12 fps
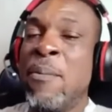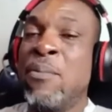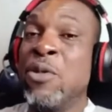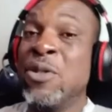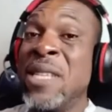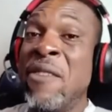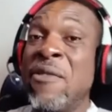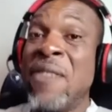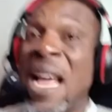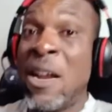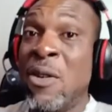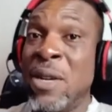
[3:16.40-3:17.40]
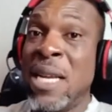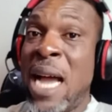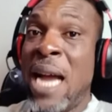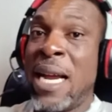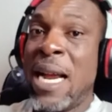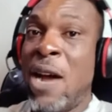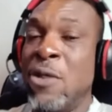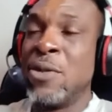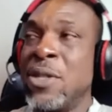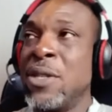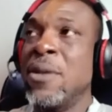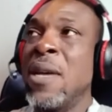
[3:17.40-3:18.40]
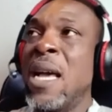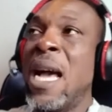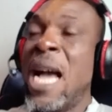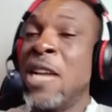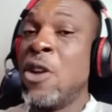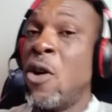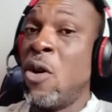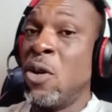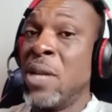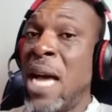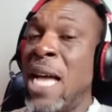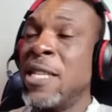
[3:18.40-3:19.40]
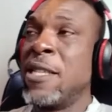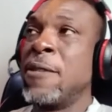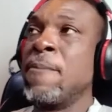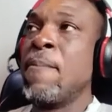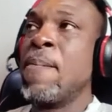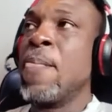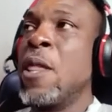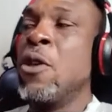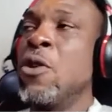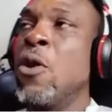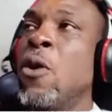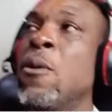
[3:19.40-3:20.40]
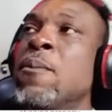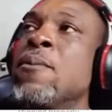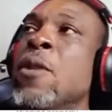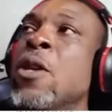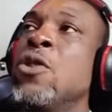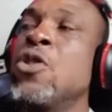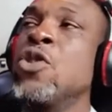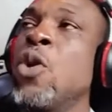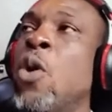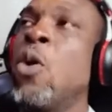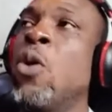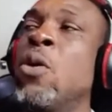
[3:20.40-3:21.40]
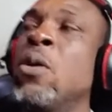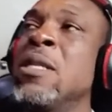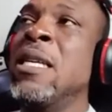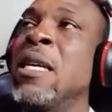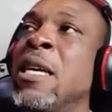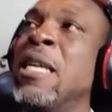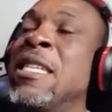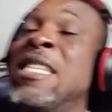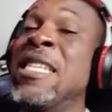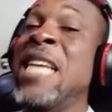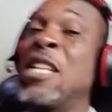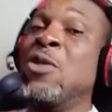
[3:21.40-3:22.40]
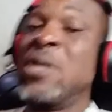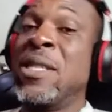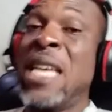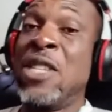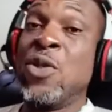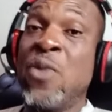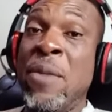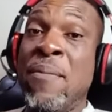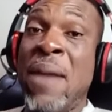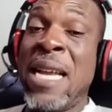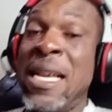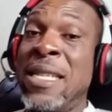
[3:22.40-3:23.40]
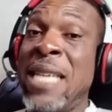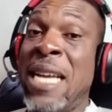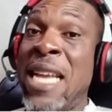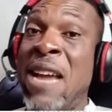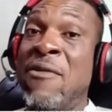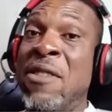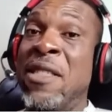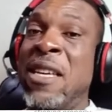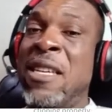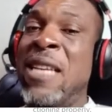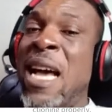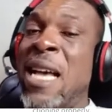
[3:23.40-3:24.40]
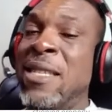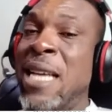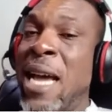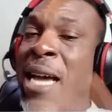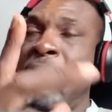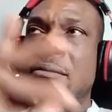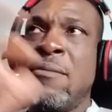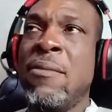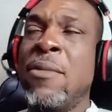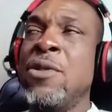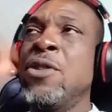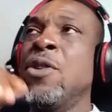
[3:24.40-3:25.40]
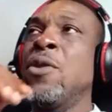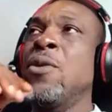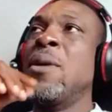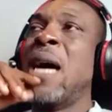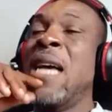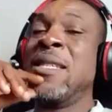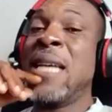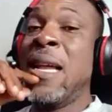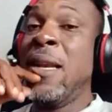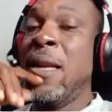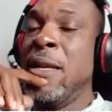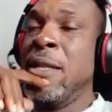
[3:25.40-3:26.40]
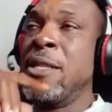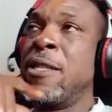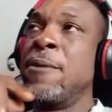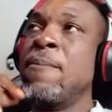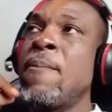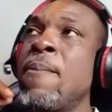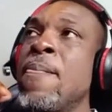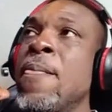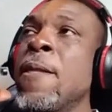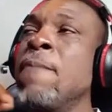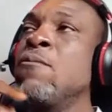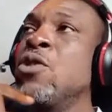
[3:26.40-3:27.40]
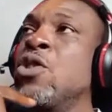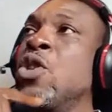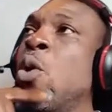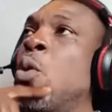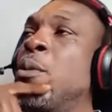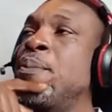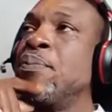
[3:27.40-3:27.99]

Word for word: put a flag on their accounts and all that, you know. So they needed to settle with Binance and everything, as I learned. So